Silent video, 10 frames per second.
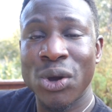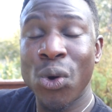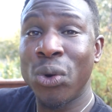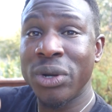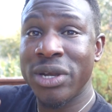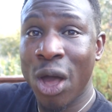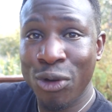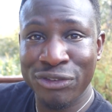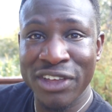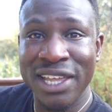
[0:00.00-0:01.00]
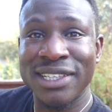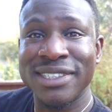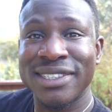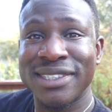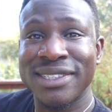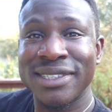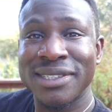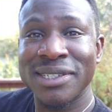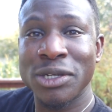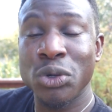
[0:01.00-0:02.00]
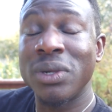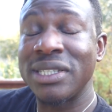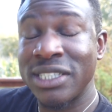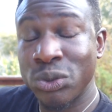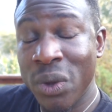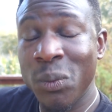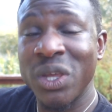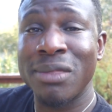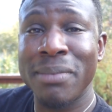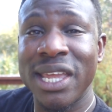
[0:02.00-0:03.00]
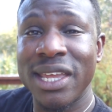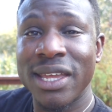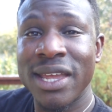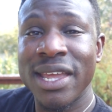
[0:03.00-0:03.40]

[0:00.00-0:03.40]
Or dolphins who will swim with me